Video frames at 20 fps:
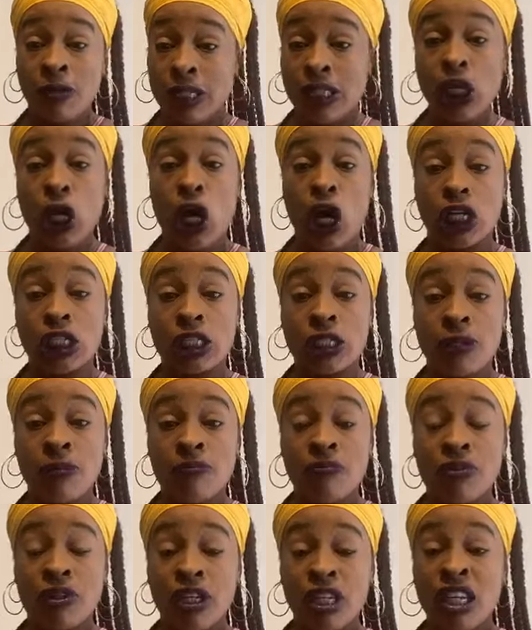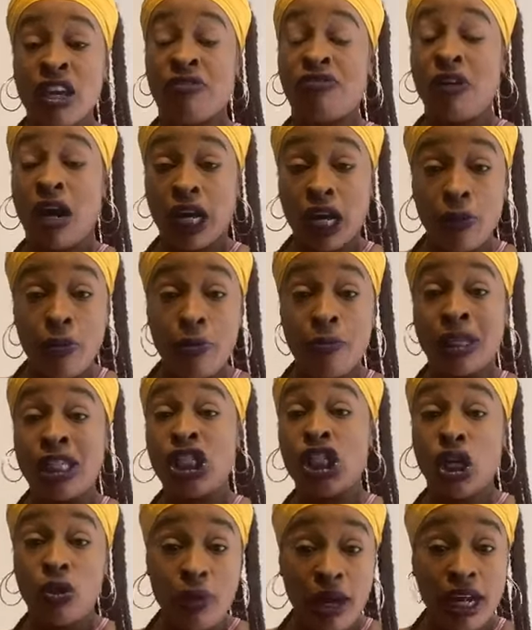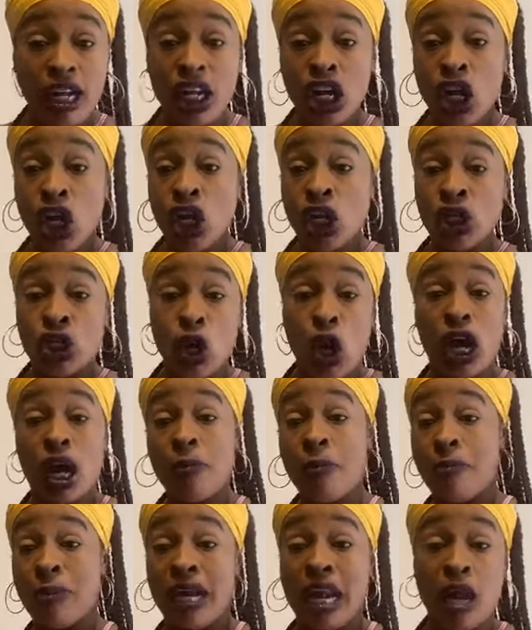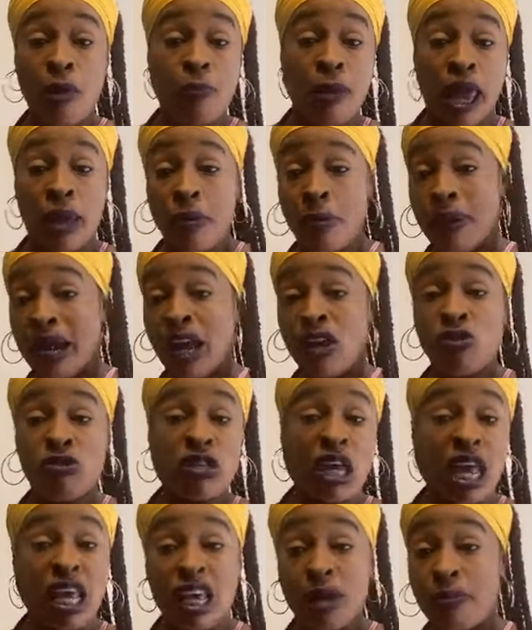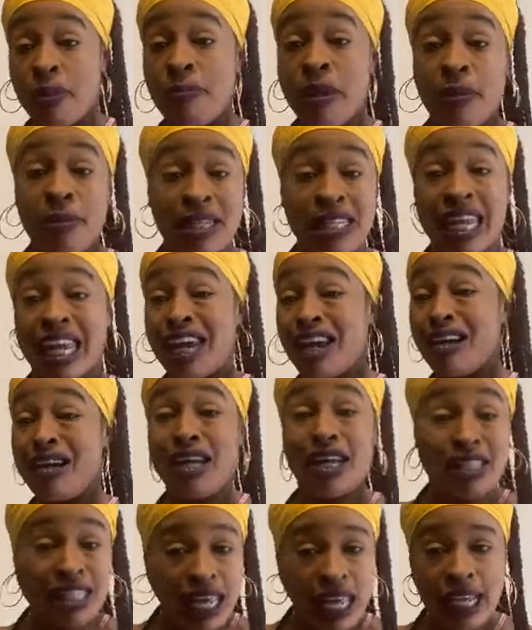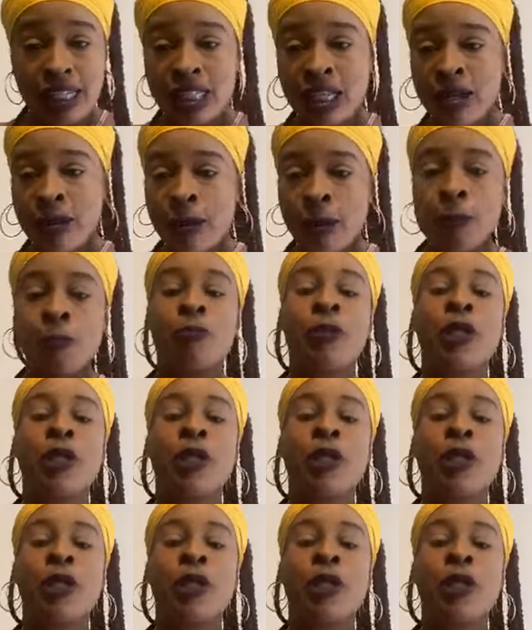Real talks. You're fucking with my children, talking about my little baby, but how you taking my baby, taking the these things?